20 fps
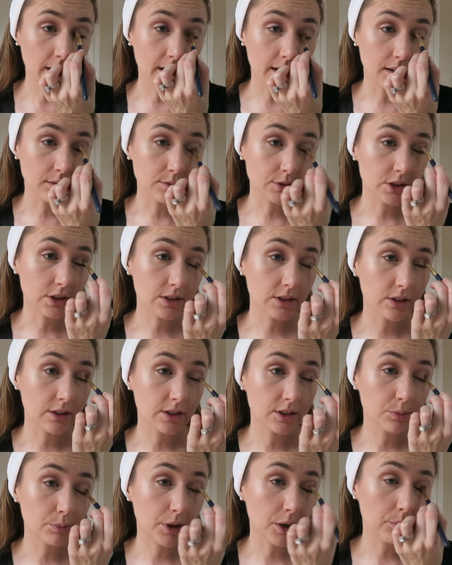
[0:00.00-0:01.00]
And I'm just
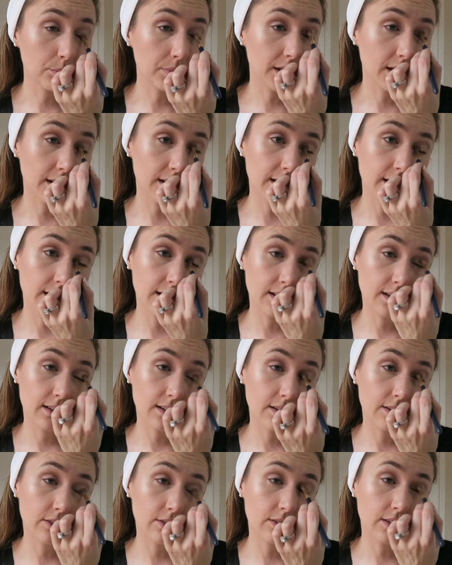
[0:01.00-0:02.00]
going to pop that
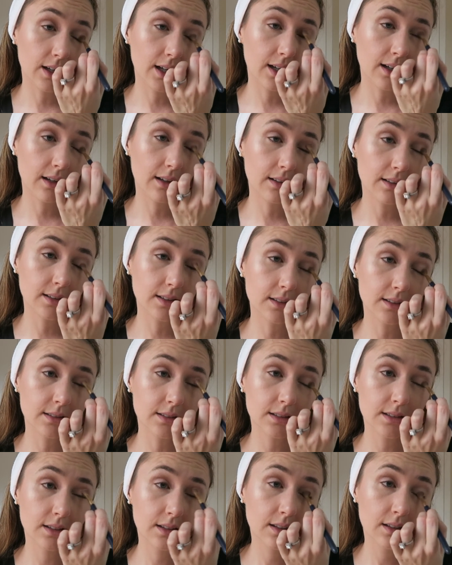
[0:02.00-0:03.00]

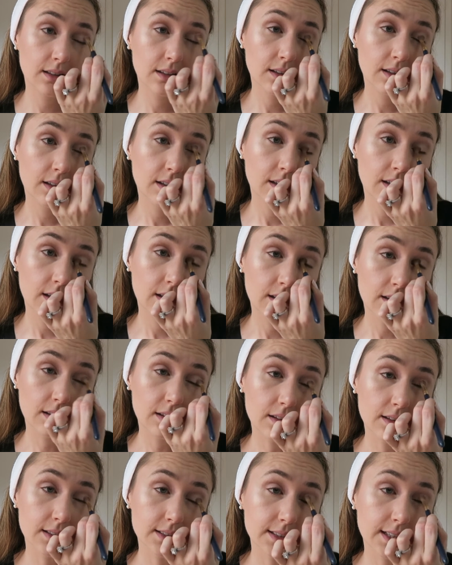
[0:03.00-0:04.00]
around
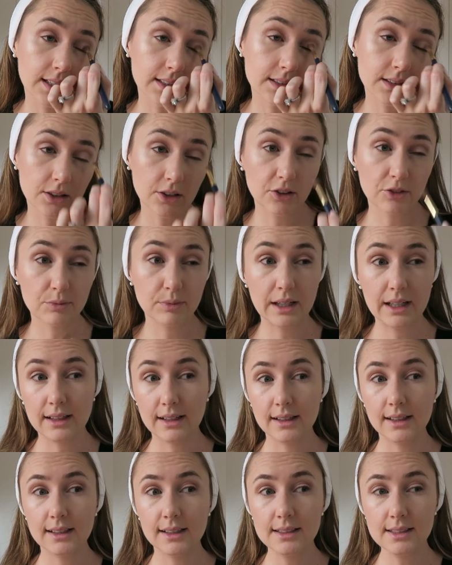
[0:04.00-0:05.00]
the center of my
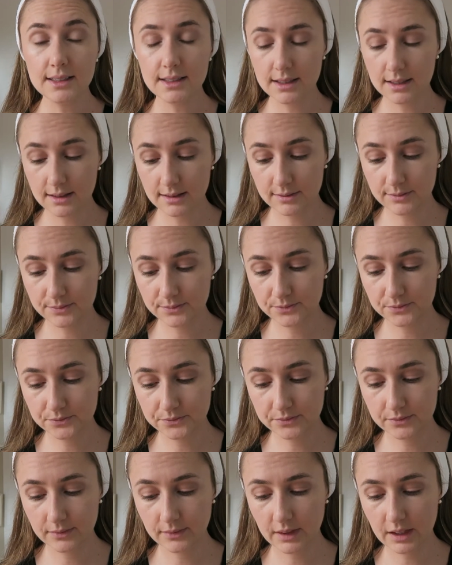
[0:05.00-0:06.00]
lid.
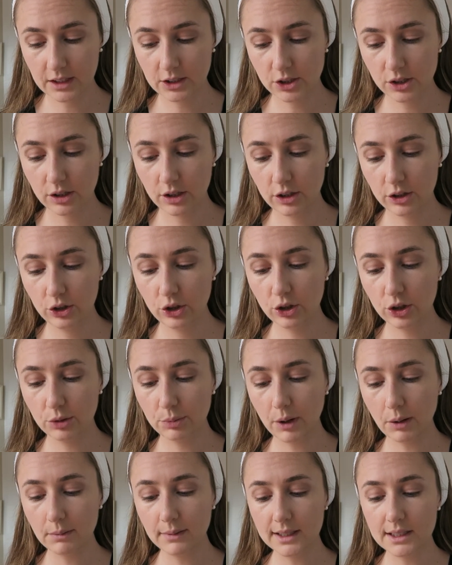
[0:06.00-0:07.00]
You could
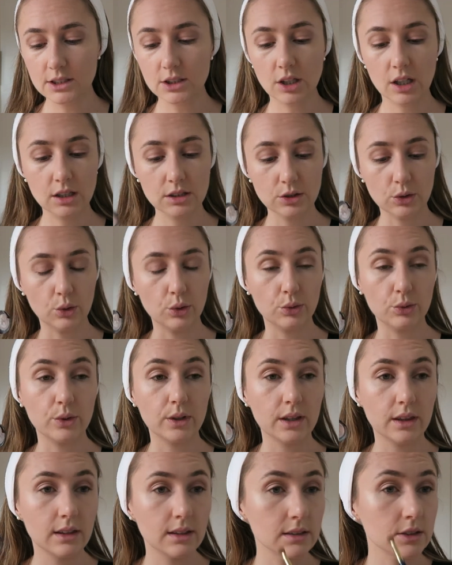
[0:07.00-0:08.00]
probably start off
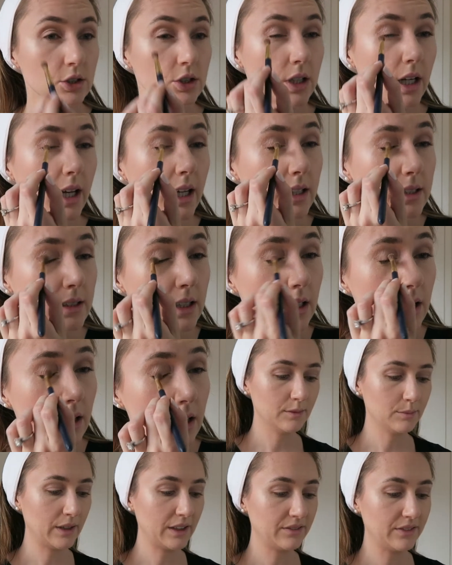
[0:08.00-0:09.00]
with this shade.
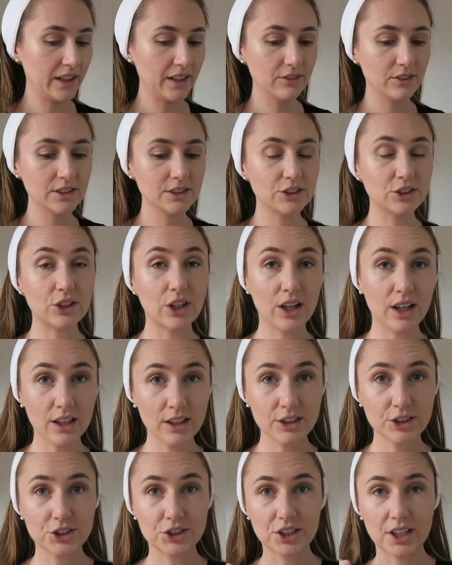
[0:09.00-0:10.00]
Then my favorite
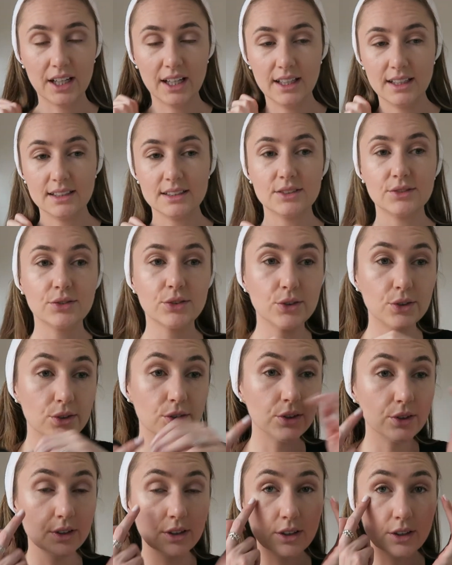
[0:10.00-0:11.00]
dark shade
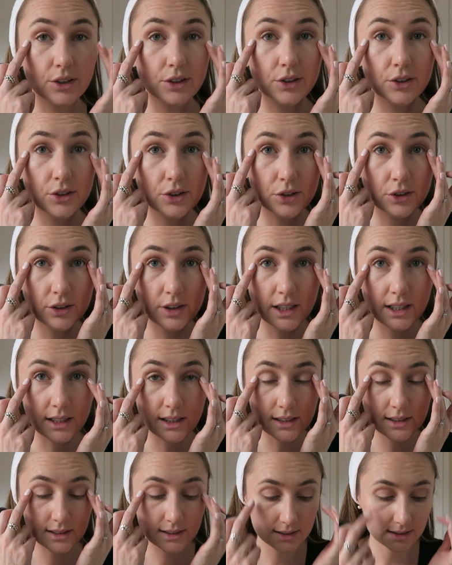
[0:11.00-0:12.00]
for the
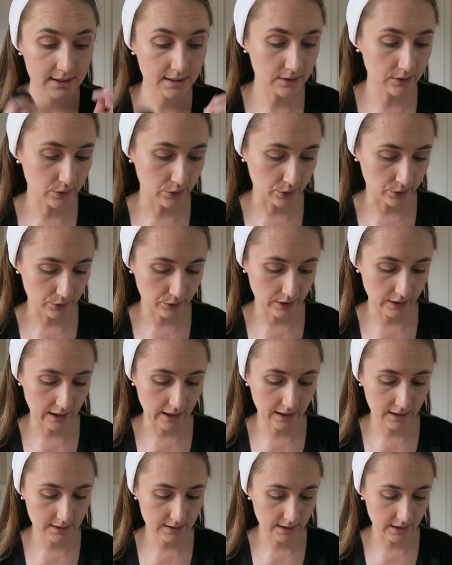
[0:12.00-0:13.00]
crease or for the
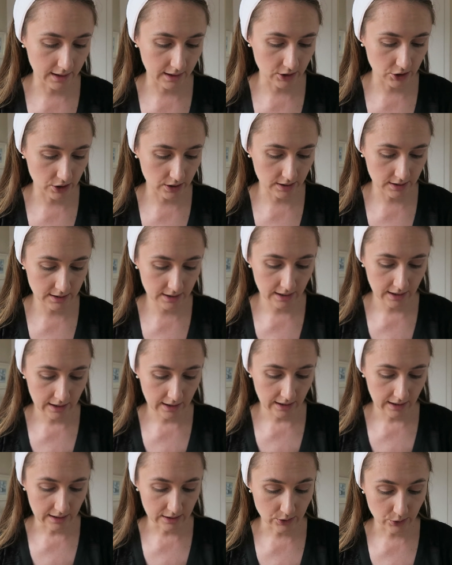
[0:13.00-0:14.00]
outer edges
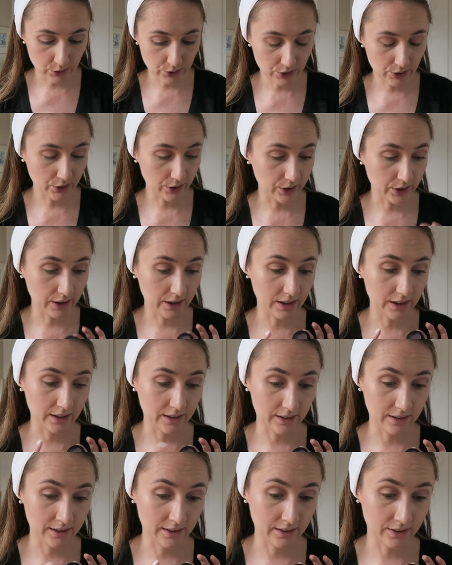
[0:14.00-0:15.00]
is also
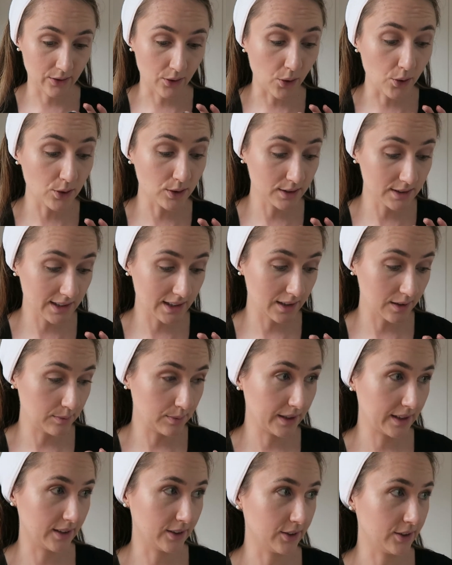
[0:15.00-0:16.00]
an oldie
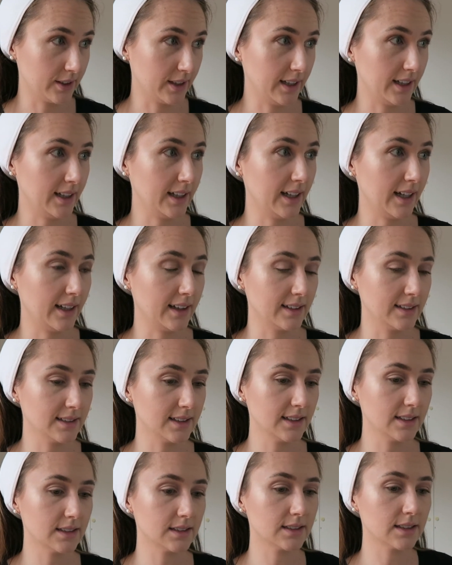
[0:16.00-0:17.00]
but a goodie, and
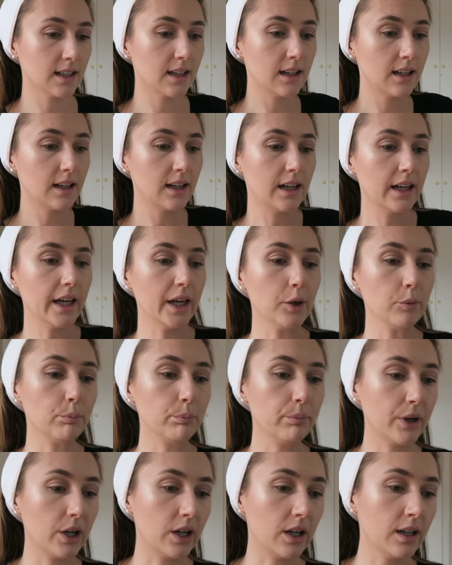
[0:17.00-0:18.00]
this is
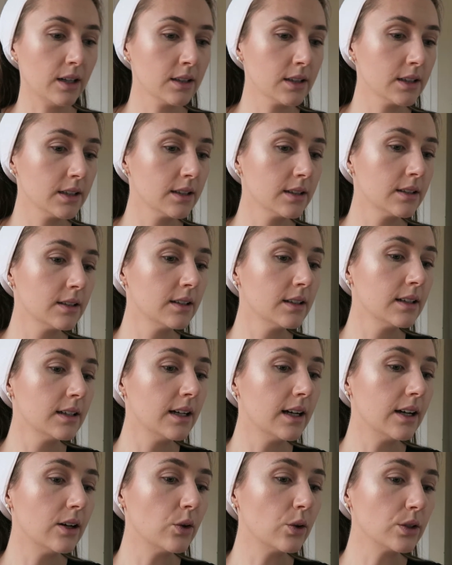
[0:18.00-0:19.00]
Embark,
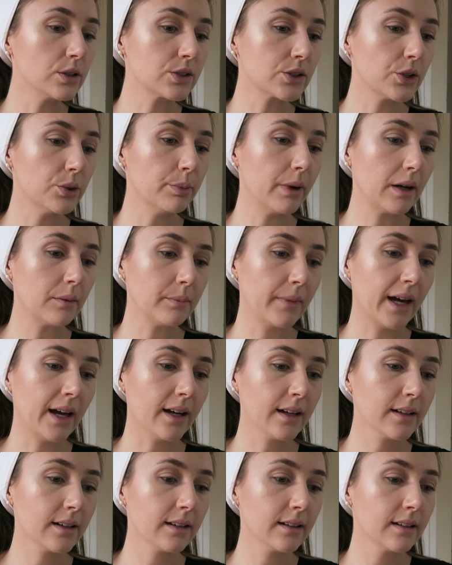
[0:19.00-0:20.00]
also by
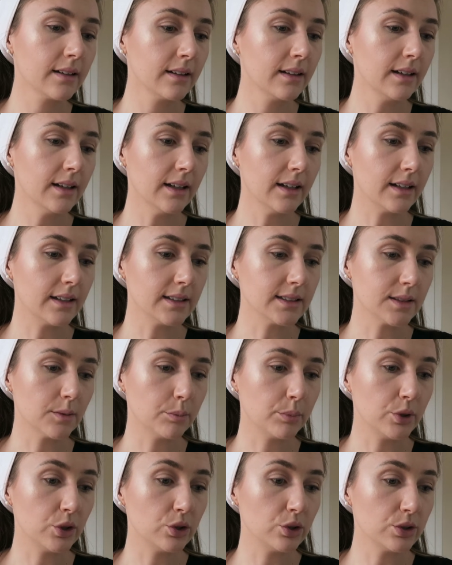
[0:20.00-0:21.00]
MAC. It is
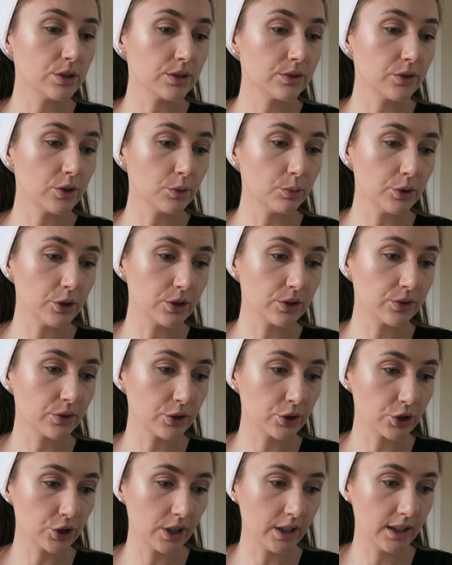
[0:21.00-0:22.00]
a beautiful
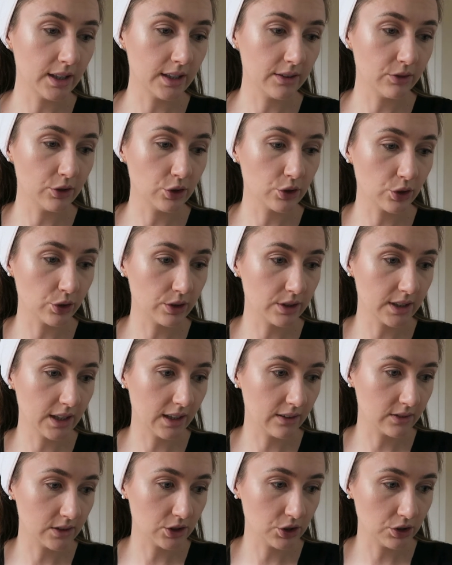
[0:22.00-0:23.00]
shade. If you don't
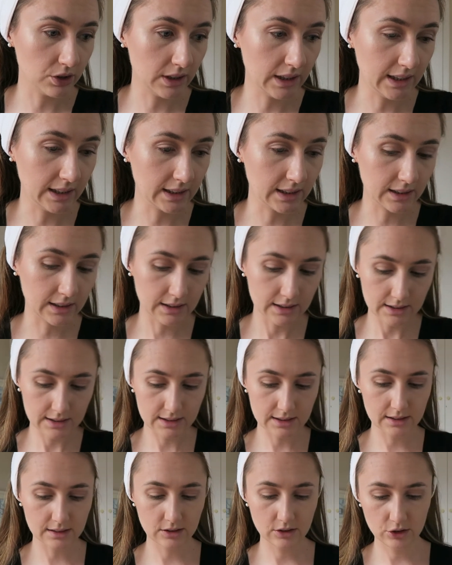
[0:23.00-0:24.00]
have it, you need it.
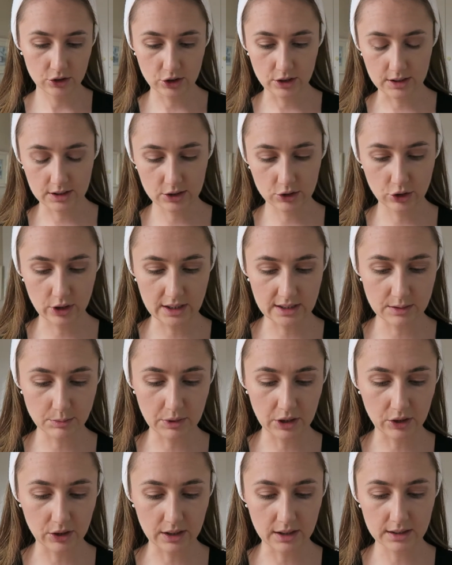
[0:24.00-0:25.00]
Just trust
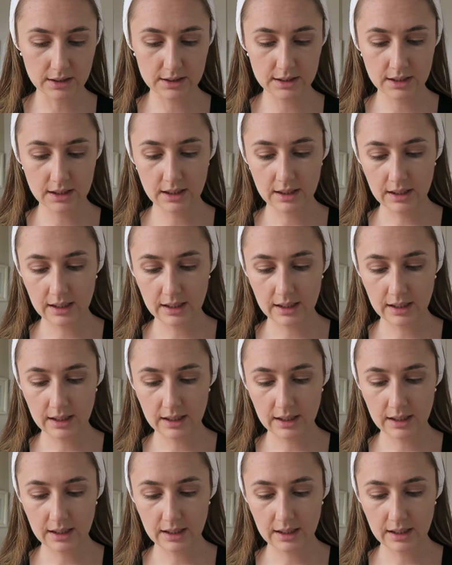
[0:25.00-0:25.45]
me on it.